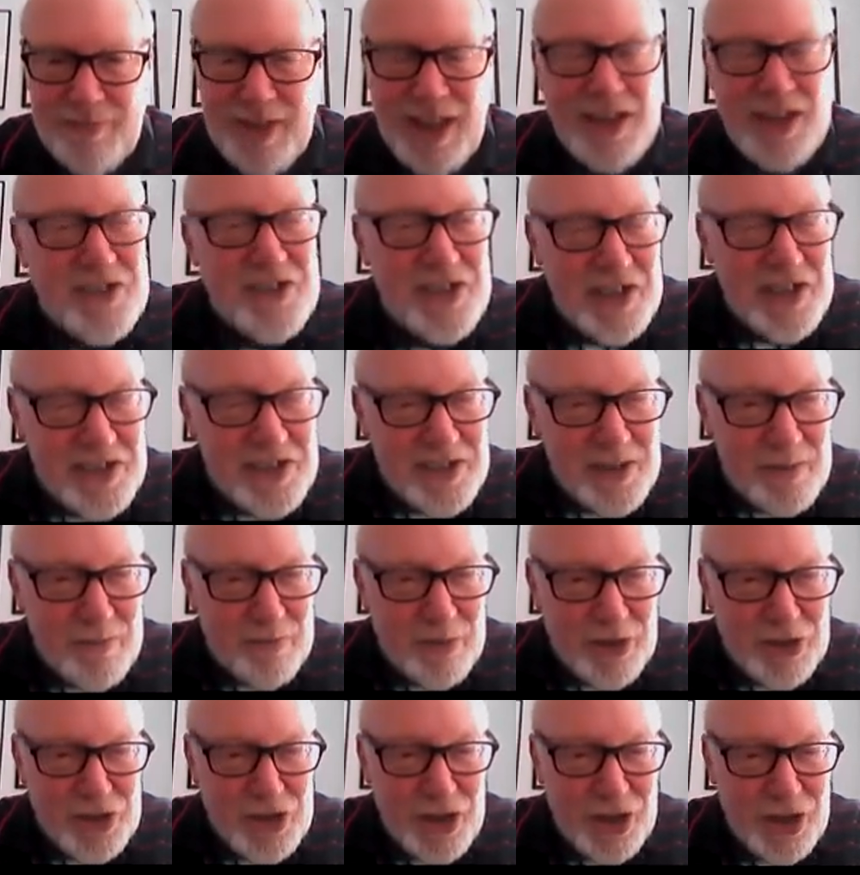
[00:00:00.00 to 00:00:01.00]
Isn't it
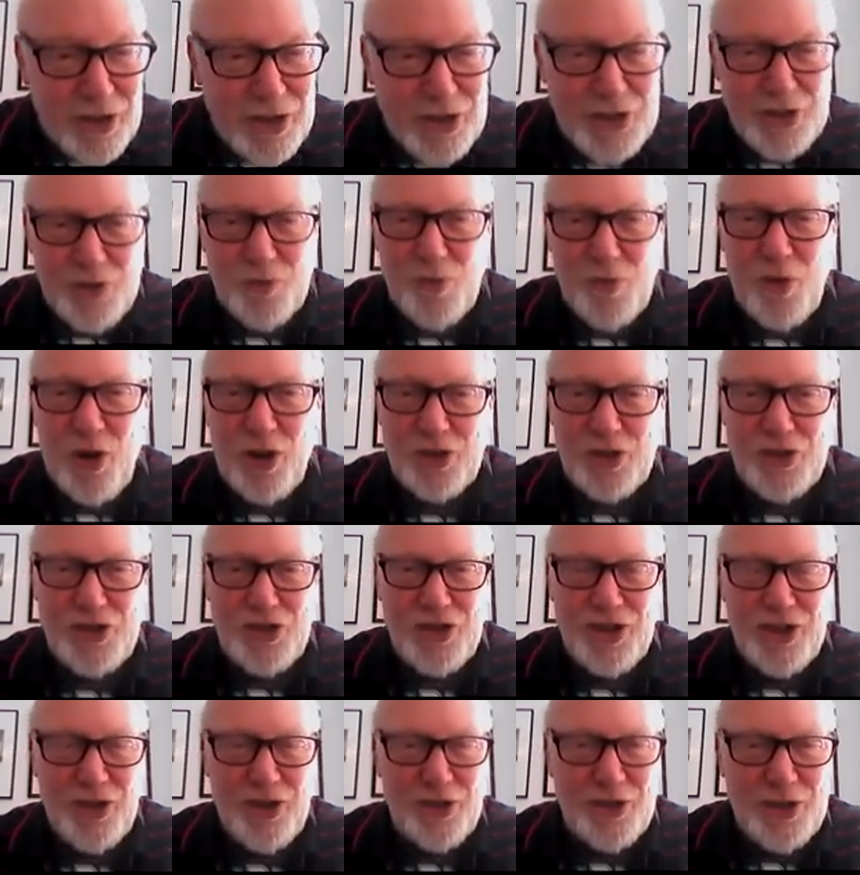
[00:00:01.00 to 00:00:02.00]
simpler to look at a
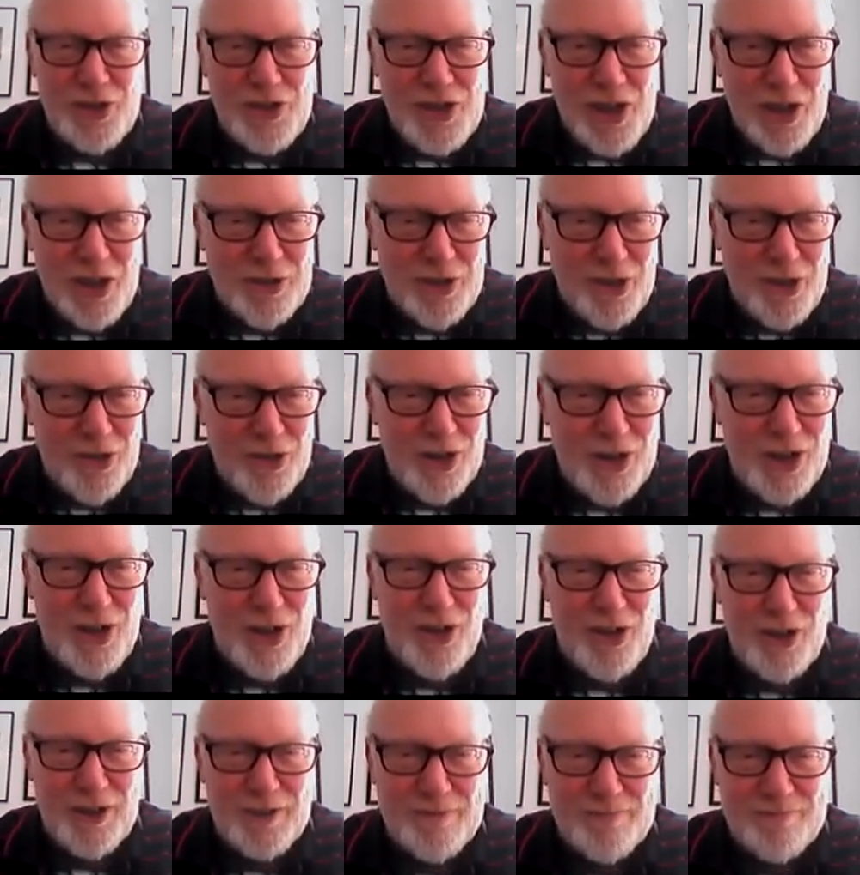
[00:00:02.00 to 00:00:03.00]
watch or the town hall
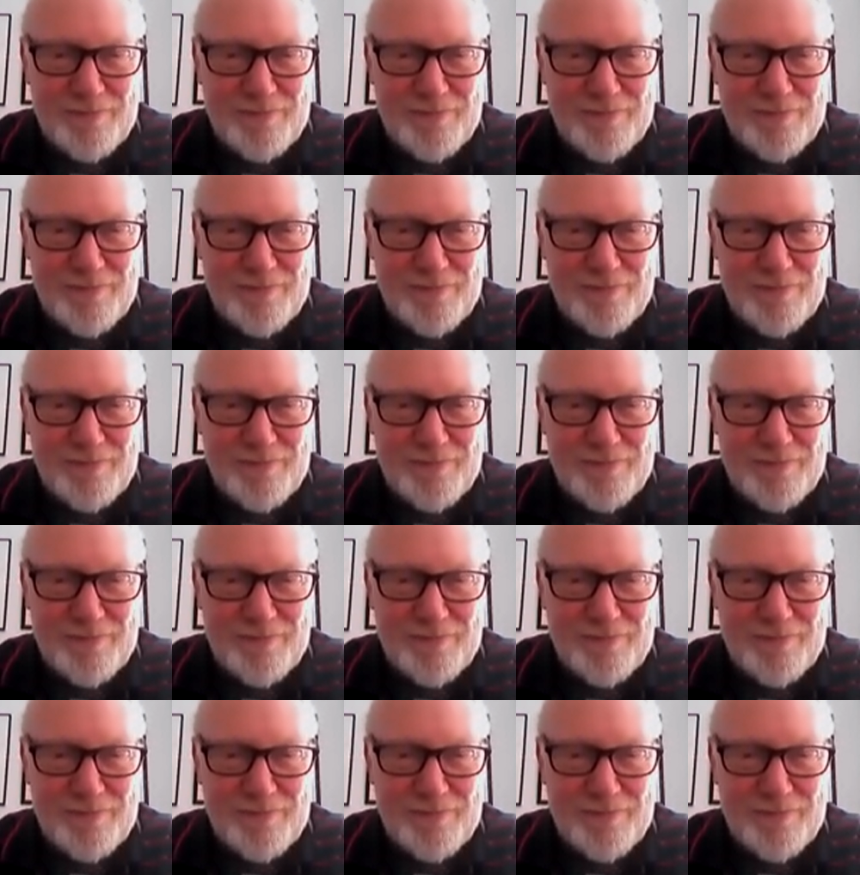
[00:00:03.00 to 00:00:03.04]
clock?